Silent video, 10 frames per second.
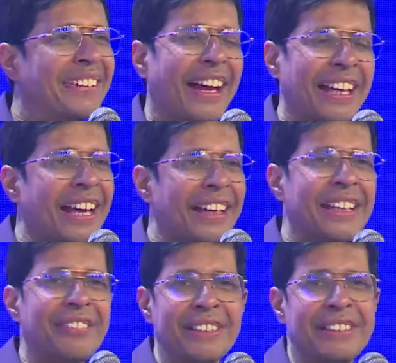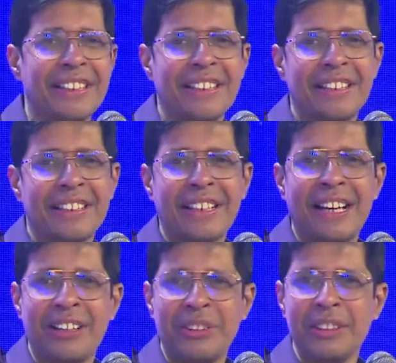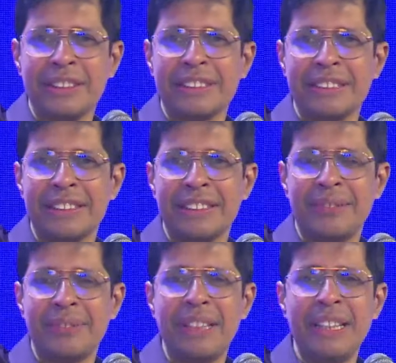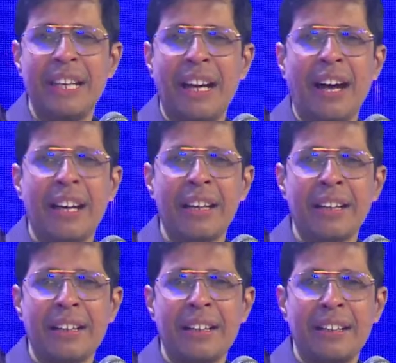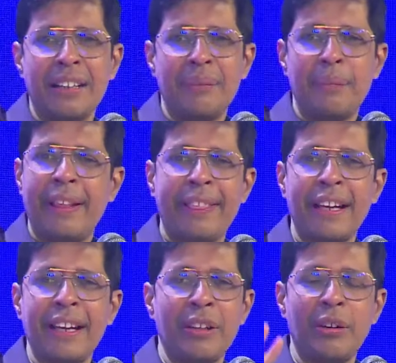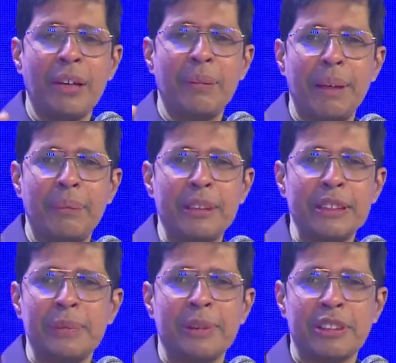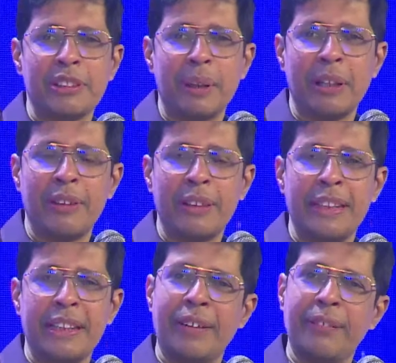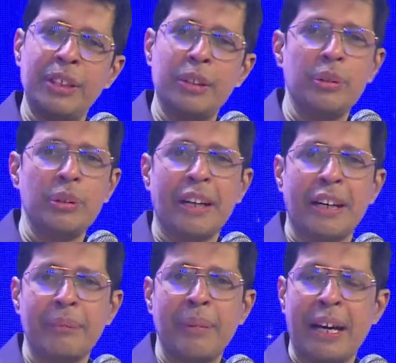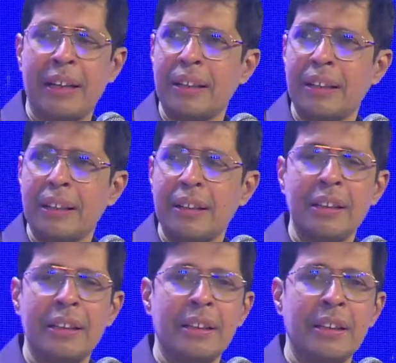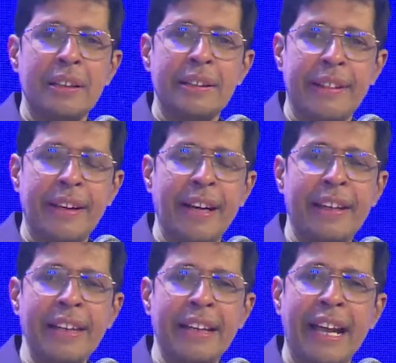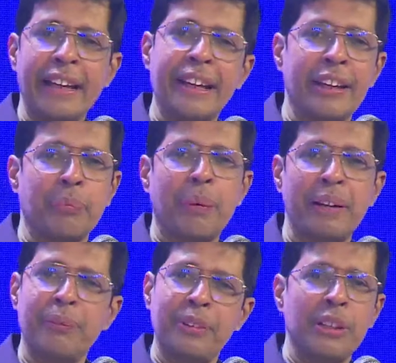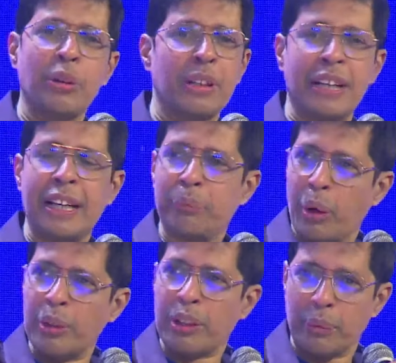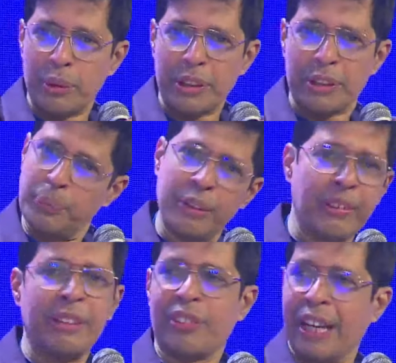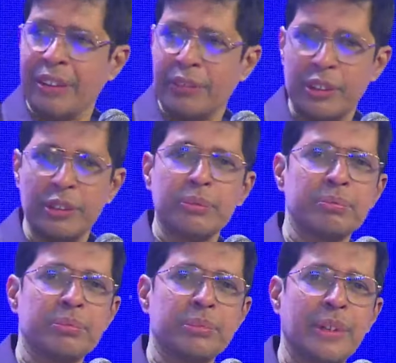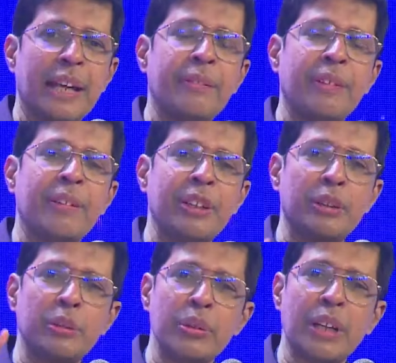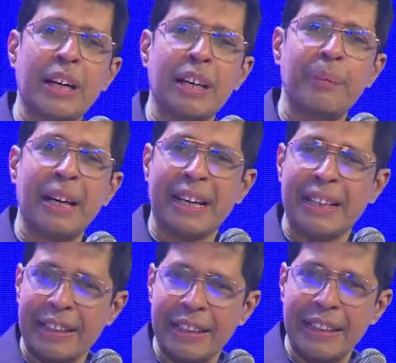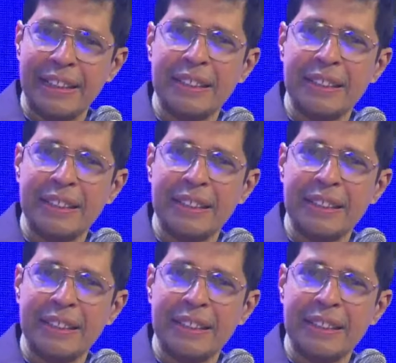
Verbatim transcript: so I agree with uh, Ranga on this. we are basically going by principles of Bhagavad Gita. We do the karma. This rating, ranking is padam, we don't really bother about it, to be very frank with you. And when we do the karma correctly,